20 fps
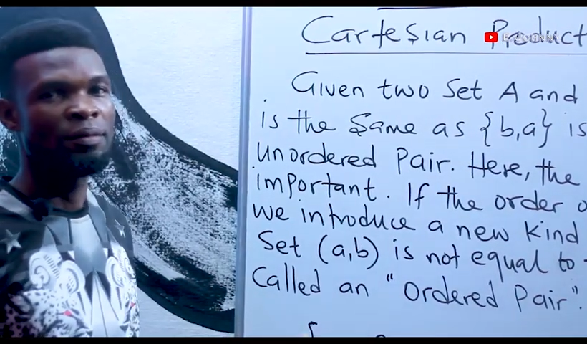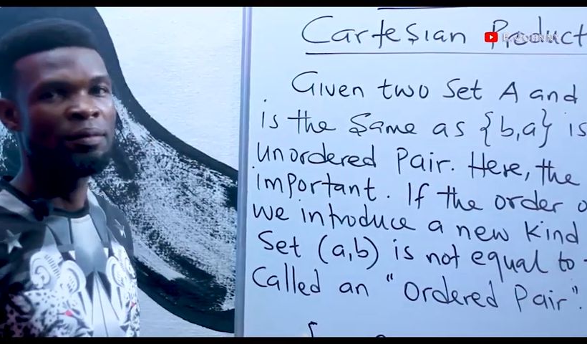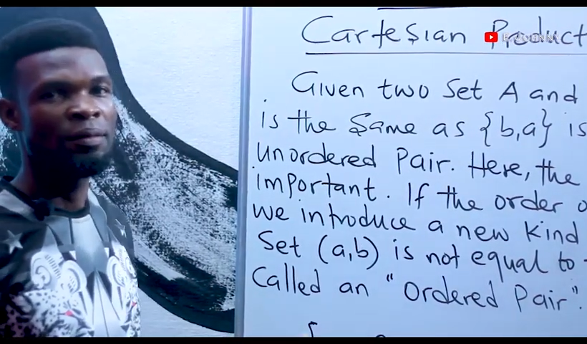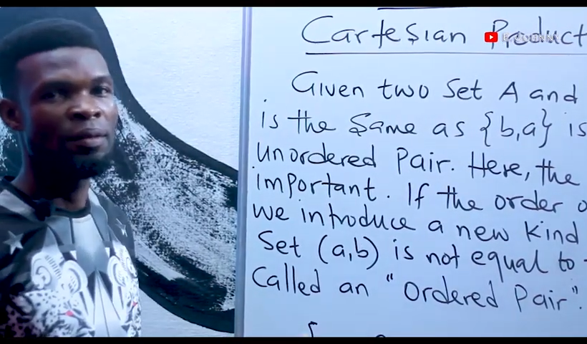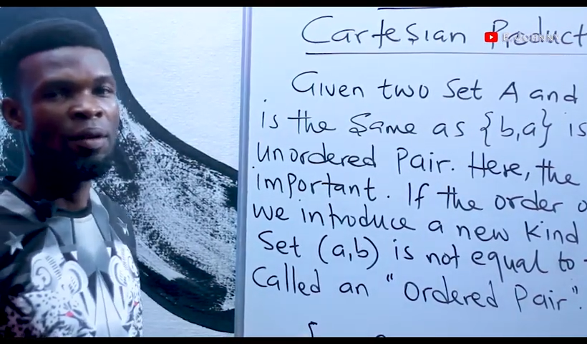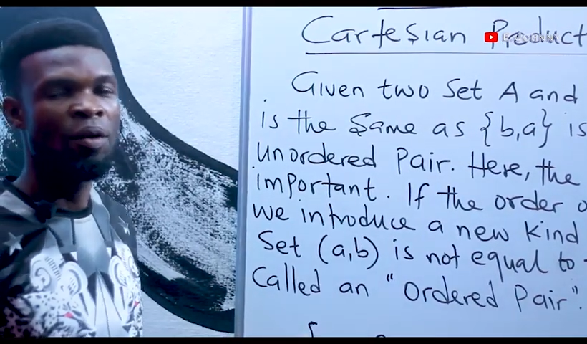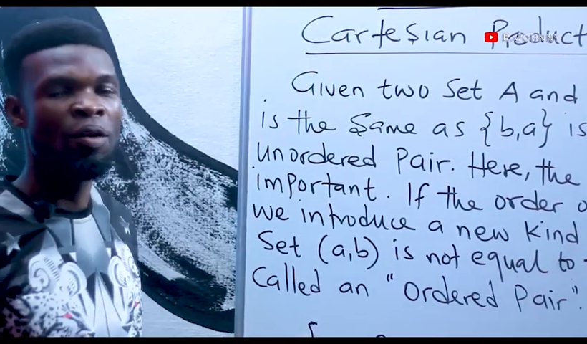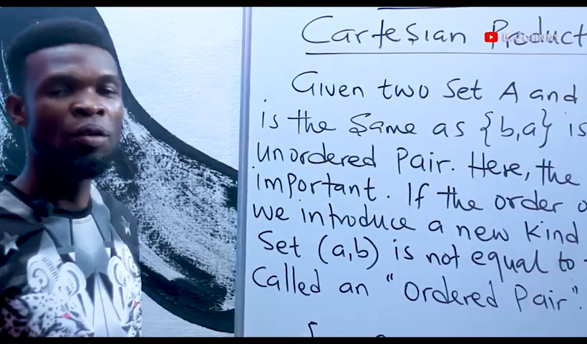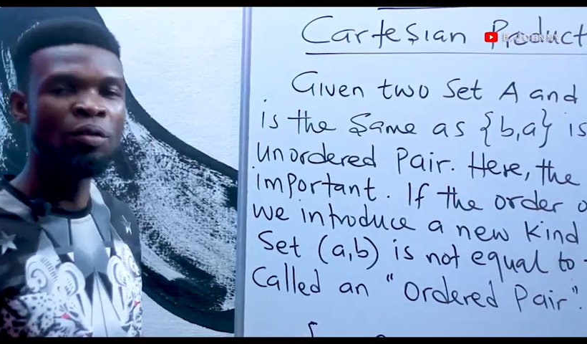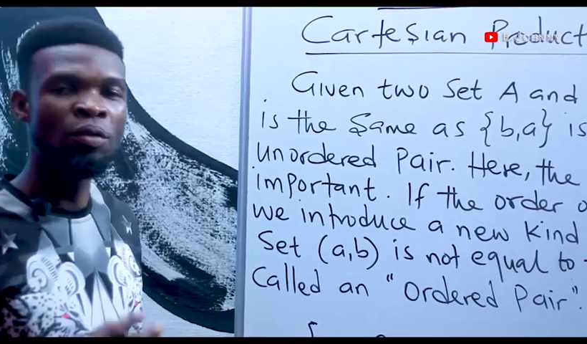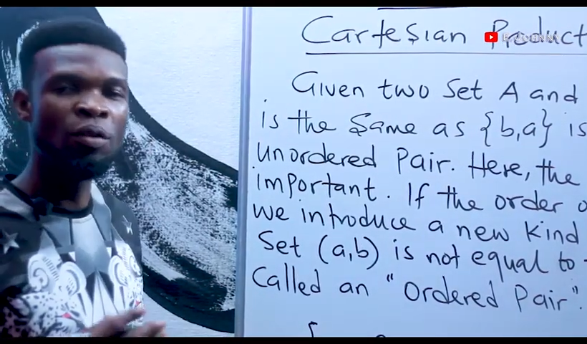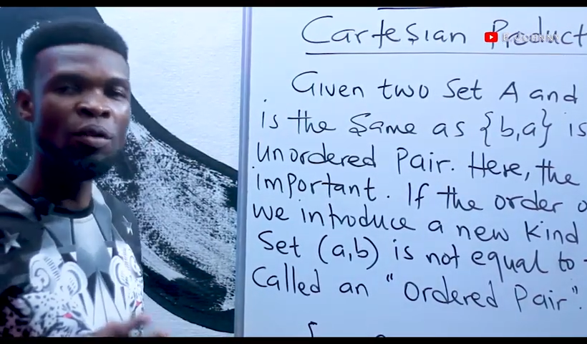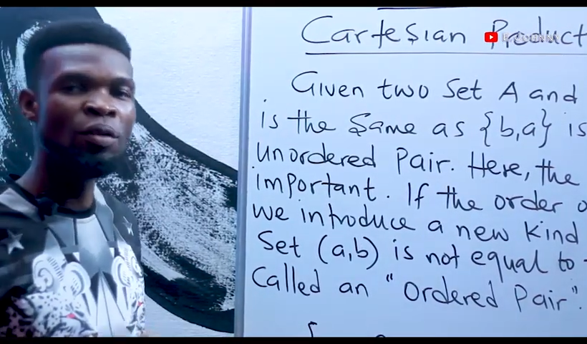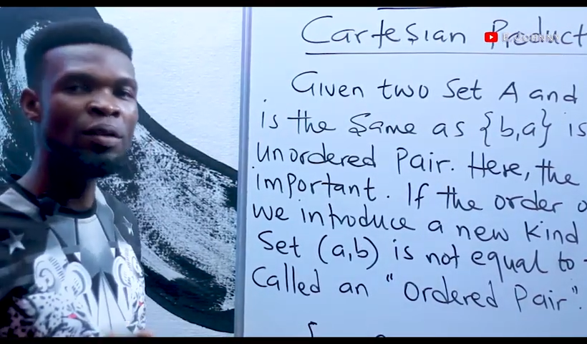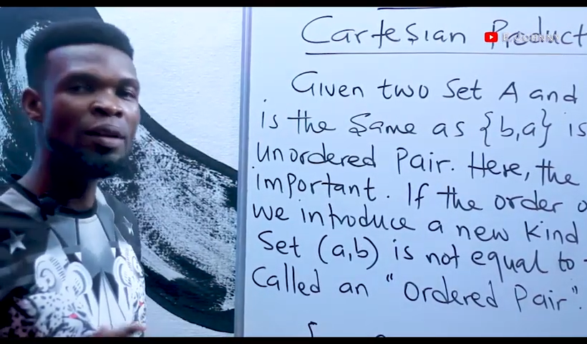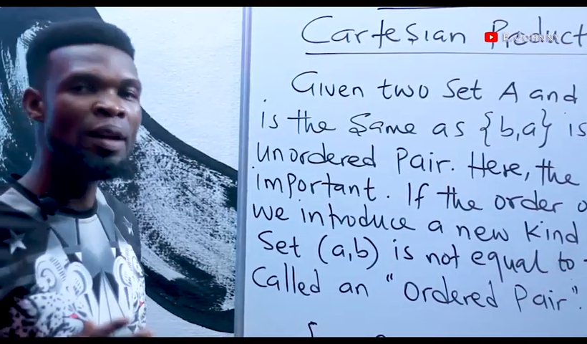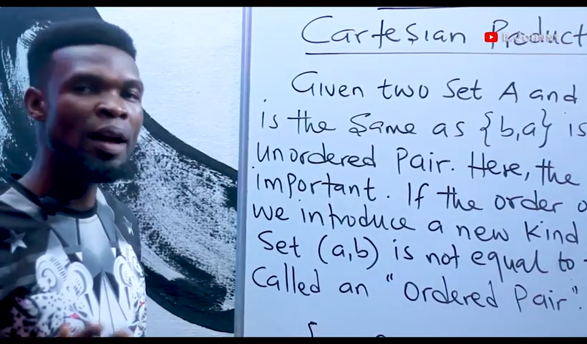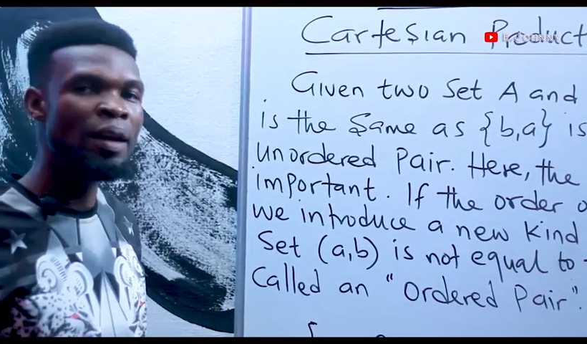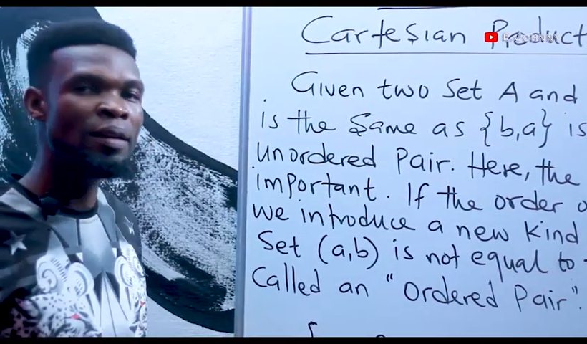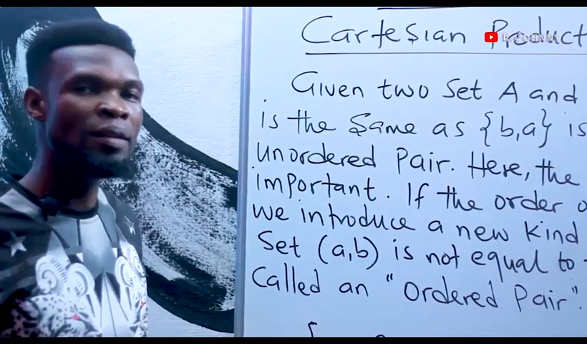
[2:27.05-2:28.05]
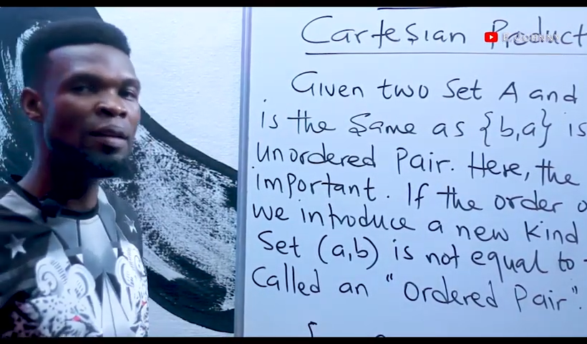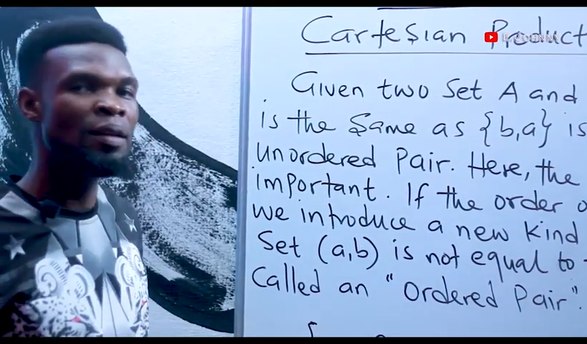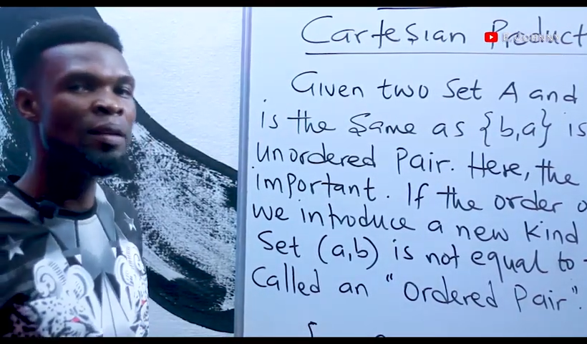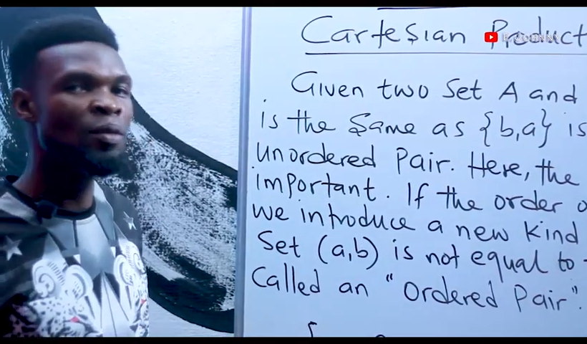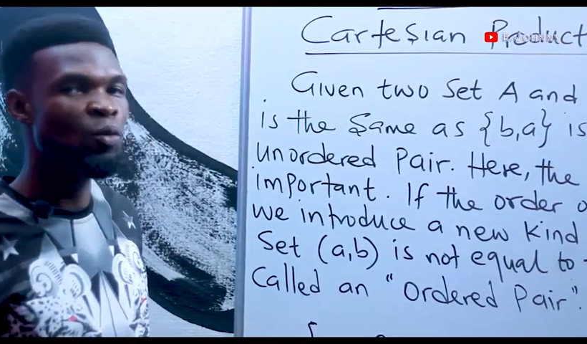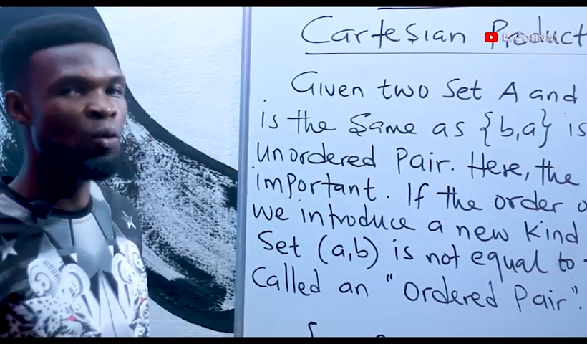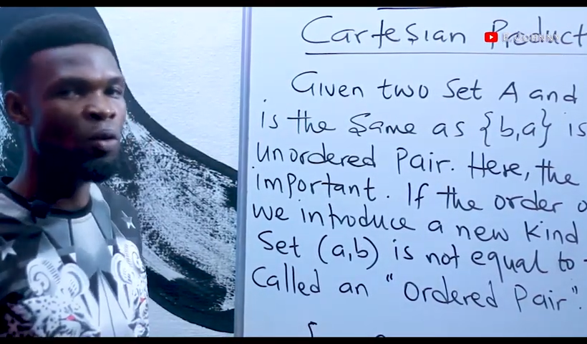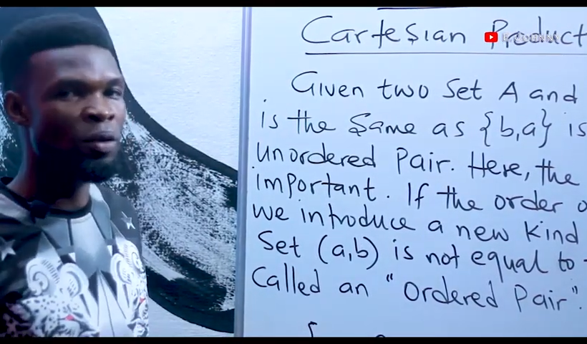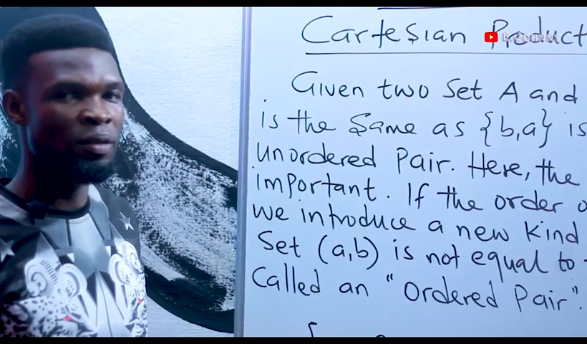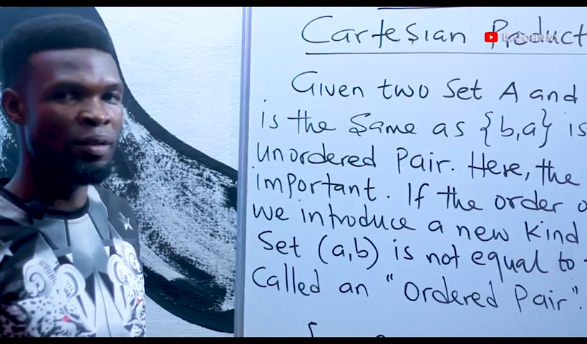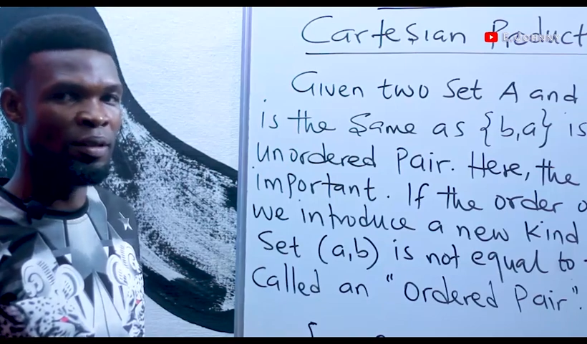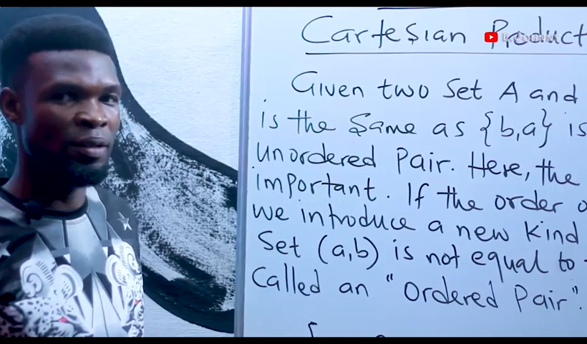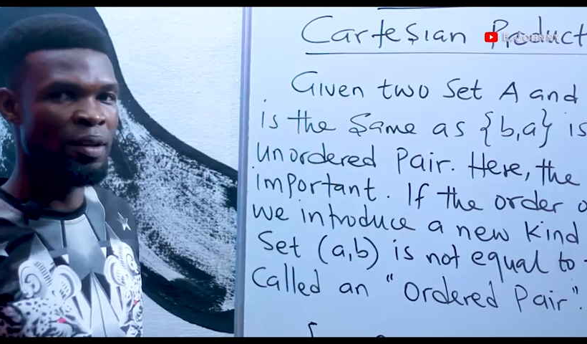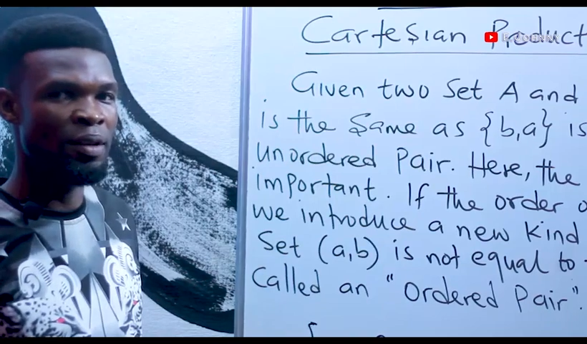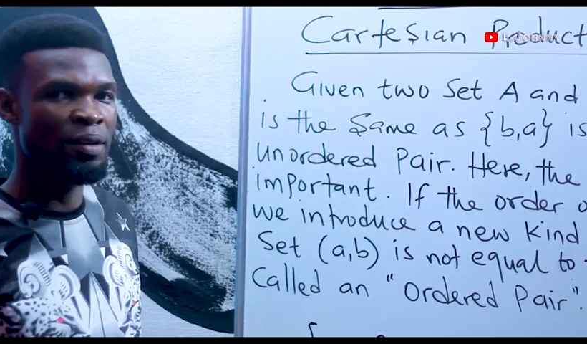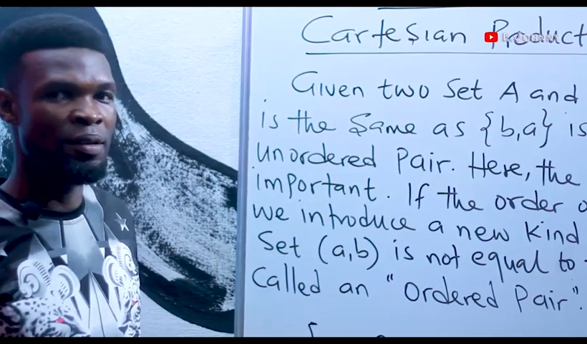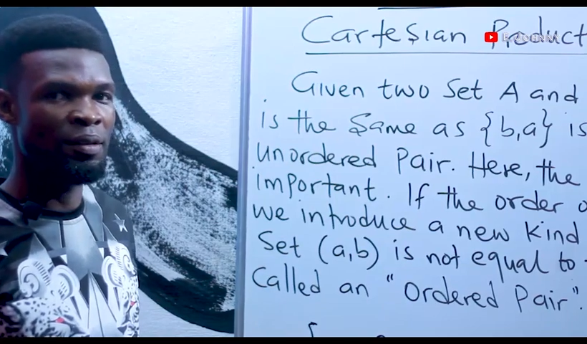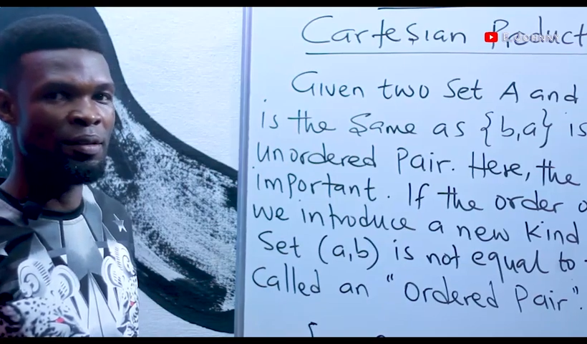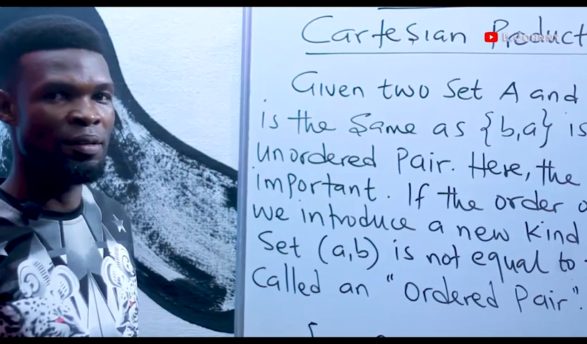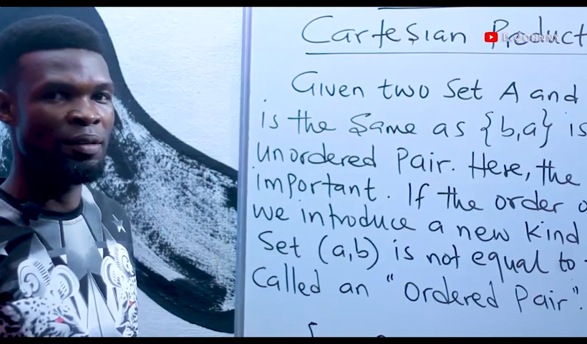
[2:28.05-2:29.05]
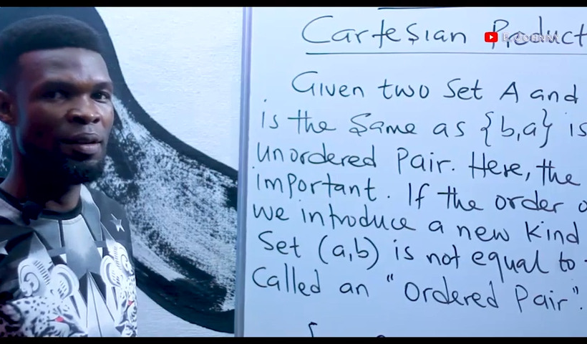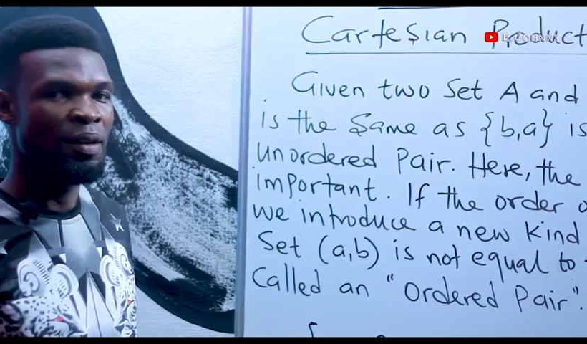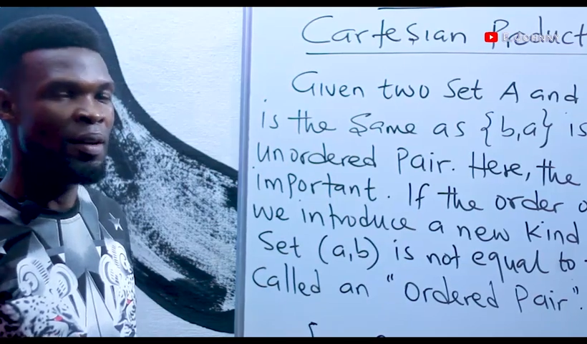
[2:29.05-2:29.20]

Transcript: Unordered in what sense?